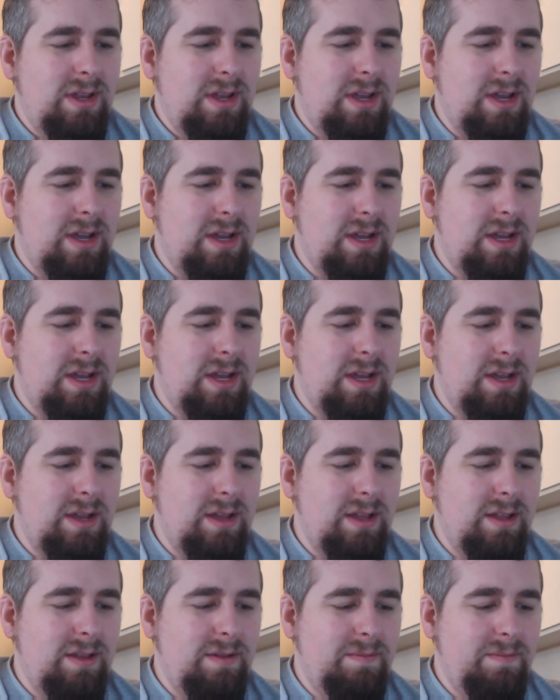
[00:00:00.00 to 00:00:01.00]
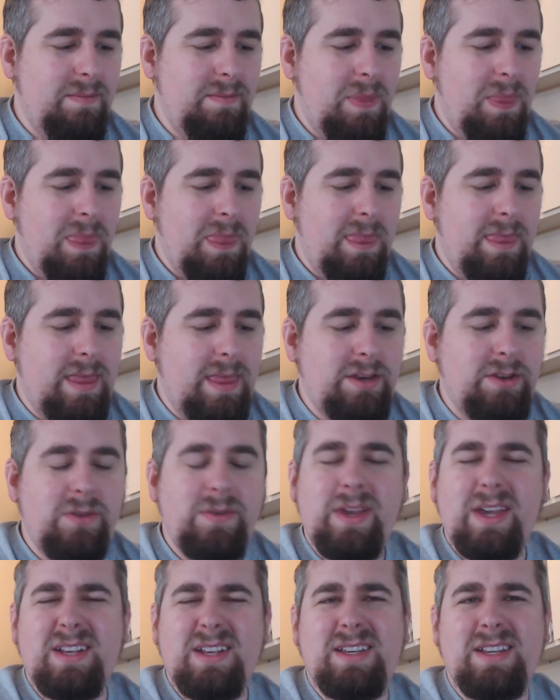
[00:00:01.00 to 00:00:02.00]
Um, then you
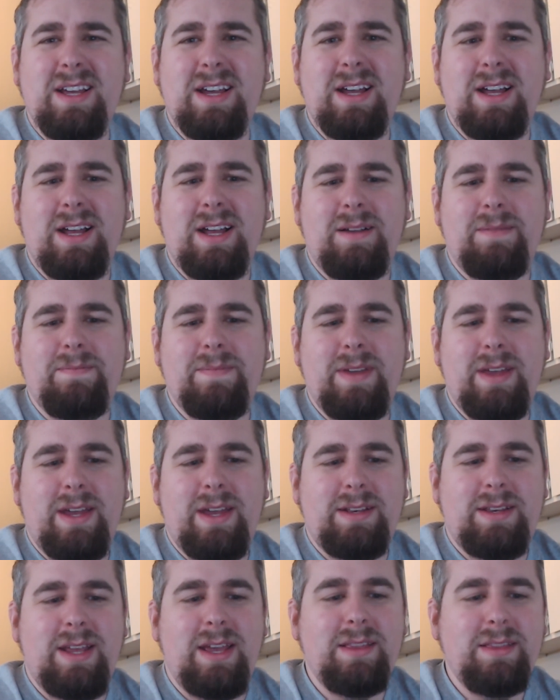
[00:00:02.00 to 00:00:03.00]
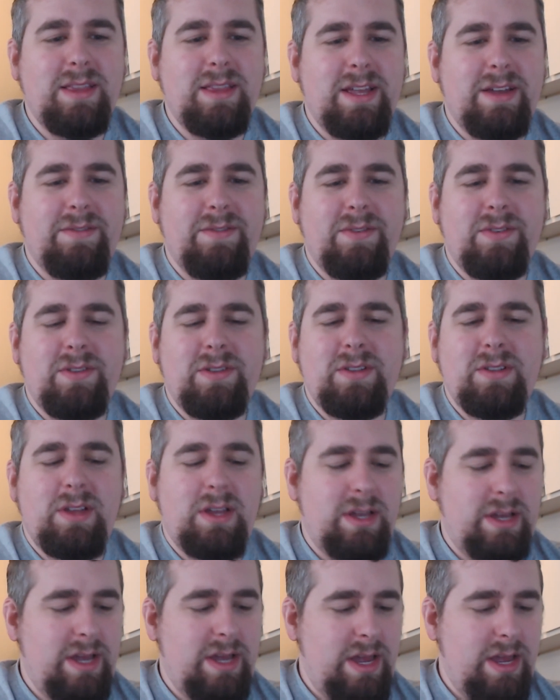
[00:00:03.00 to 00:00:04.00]
get um, at 10th level,
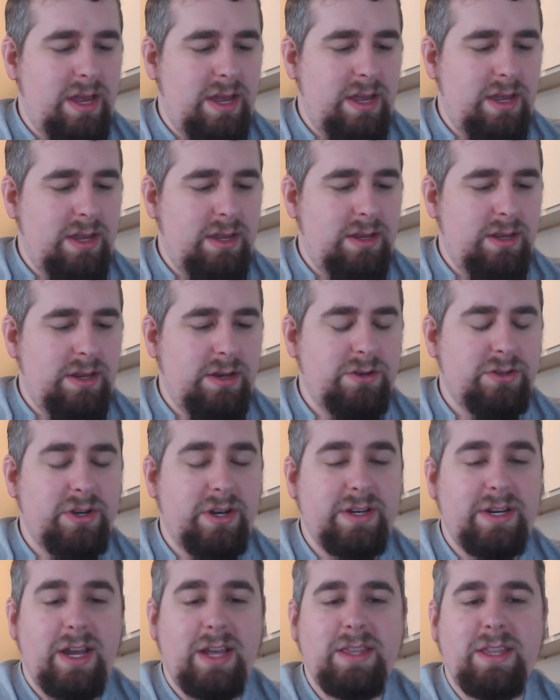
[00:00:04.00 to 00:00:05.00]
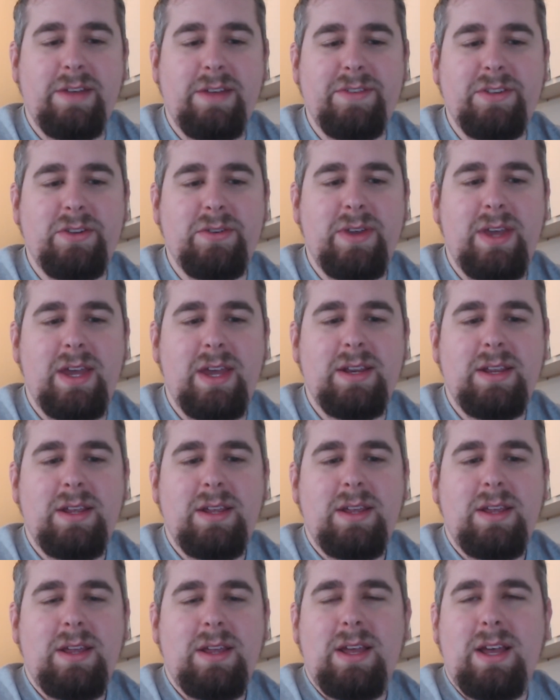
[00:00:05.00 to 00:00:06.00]
uh, I'm sorry, 9th level, you get
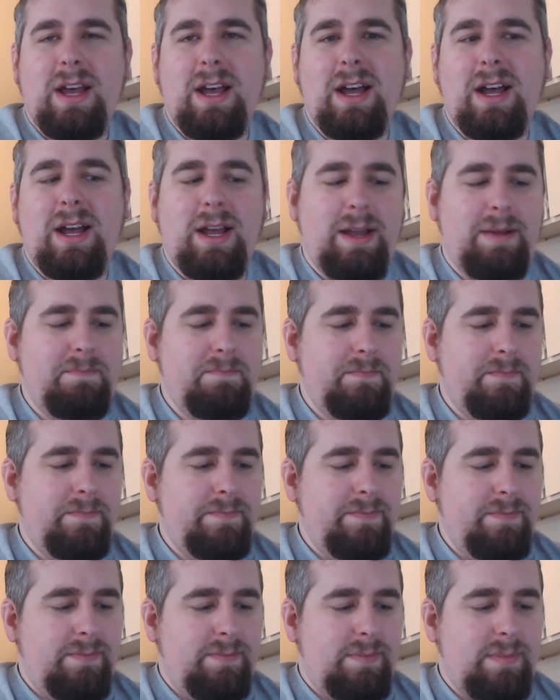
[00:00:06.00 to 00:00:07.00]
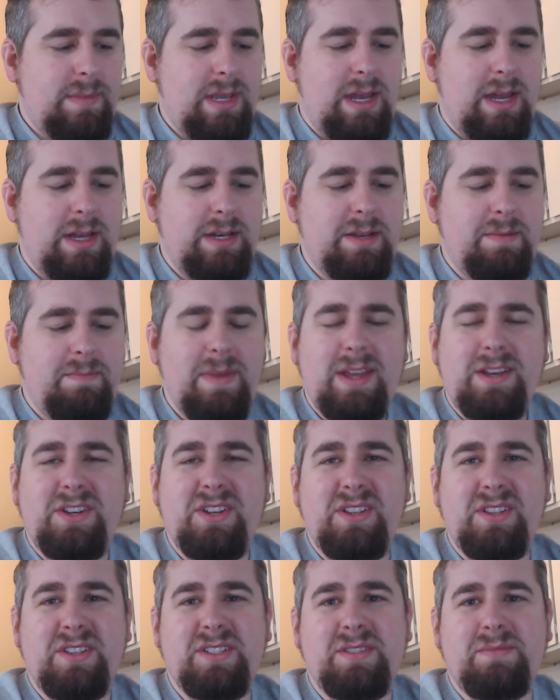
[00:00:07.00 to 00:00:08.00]
um, uh,
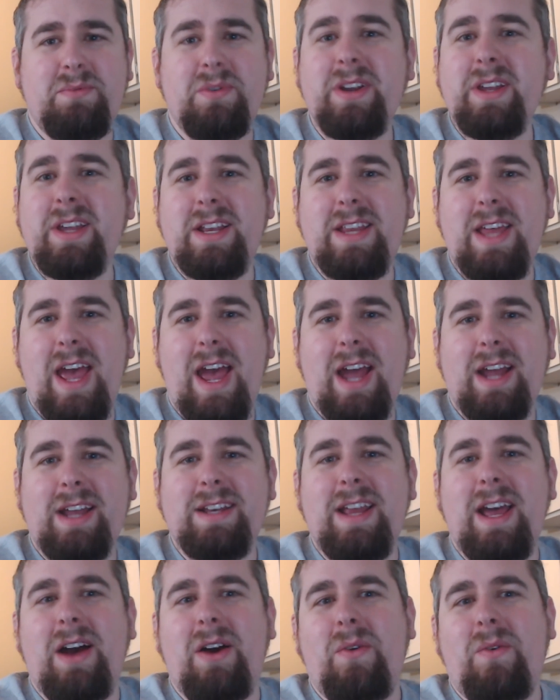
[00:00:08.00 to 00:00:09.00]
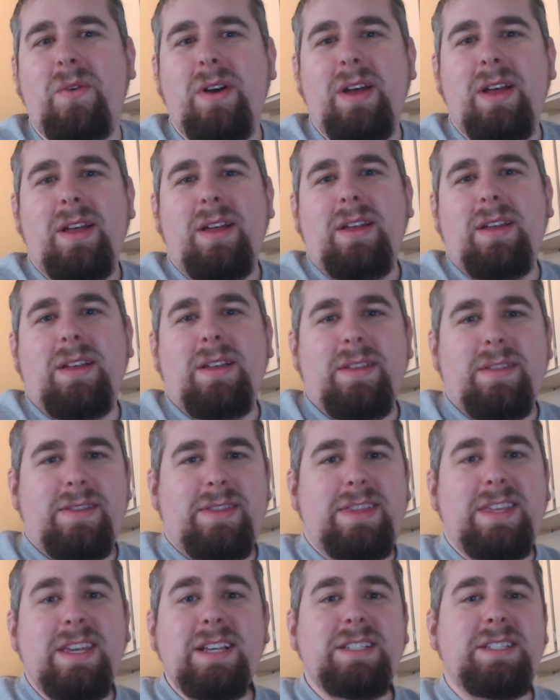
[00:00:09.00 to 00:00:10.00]
Dimension Spring Attack. Now,
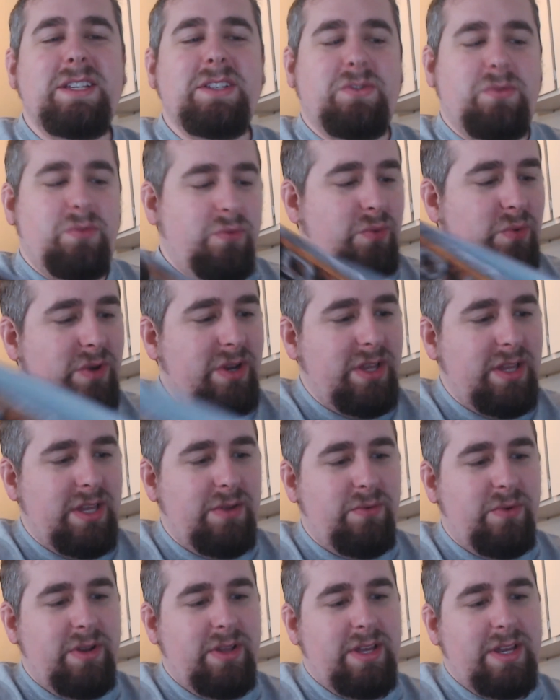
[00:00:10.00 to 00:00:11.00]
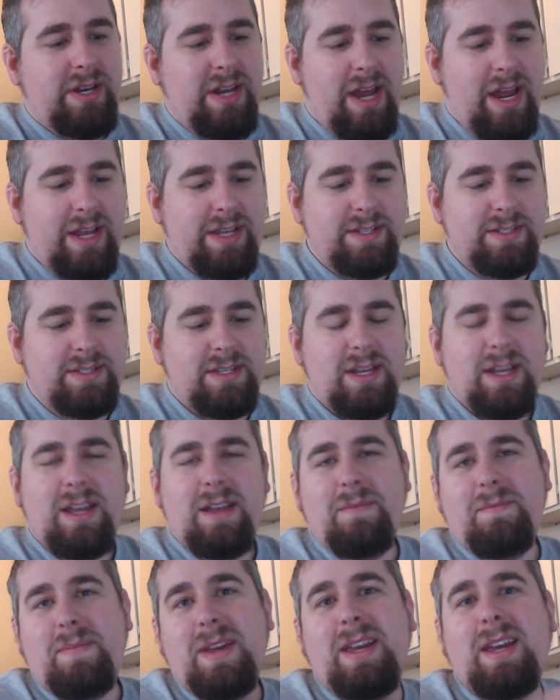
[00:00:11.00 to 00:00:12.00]
this is really, really nice
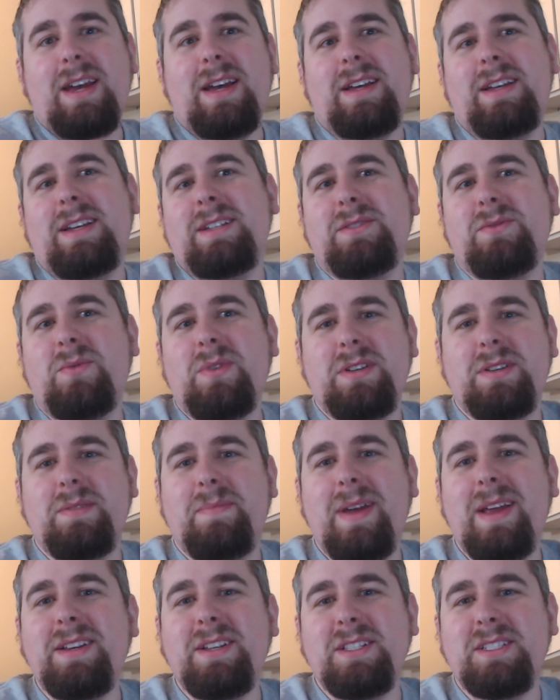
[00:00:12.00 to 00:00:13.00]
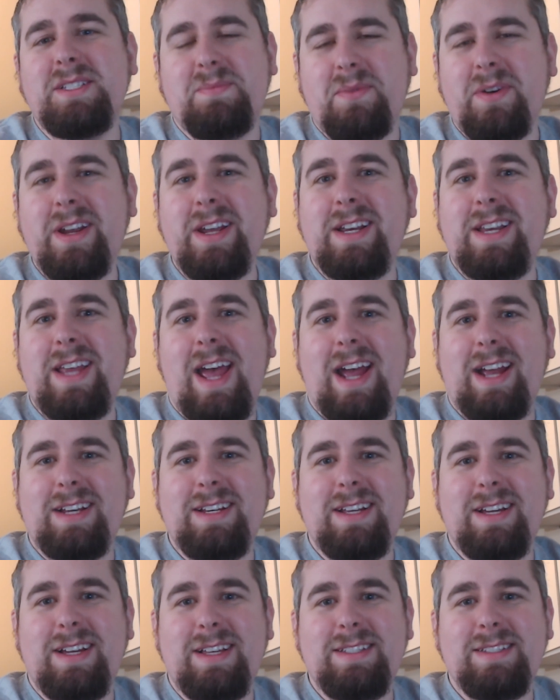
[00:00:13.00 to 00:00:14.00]
because what Dimension Spring Attack
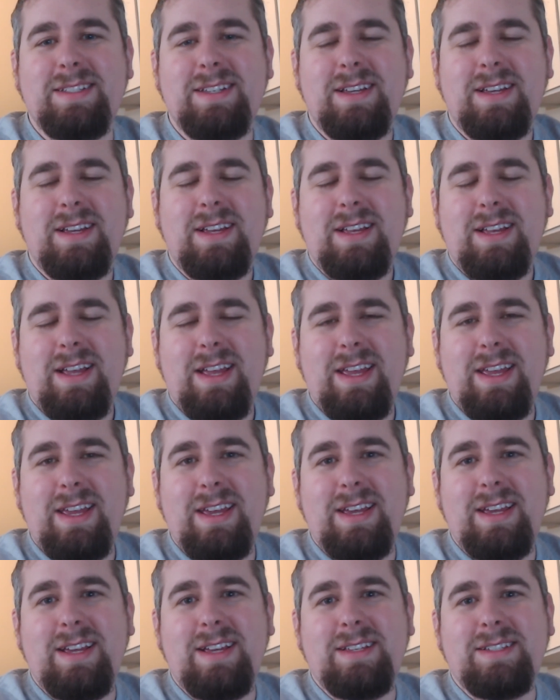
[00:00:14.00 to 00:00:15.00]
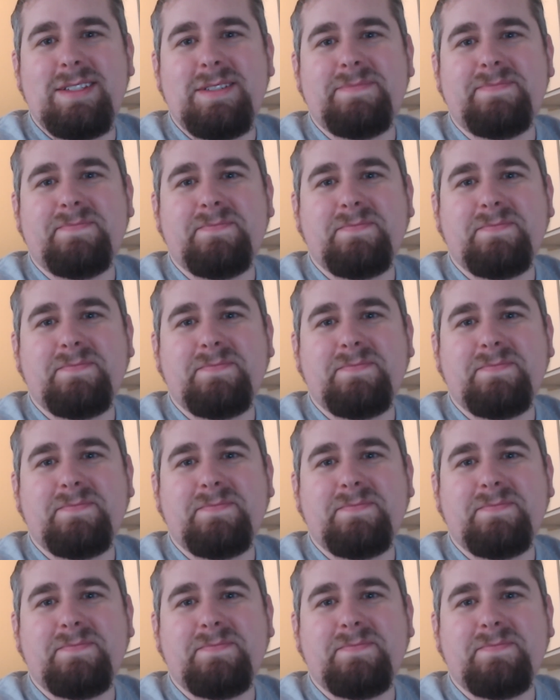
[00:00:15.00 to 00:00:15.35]
does is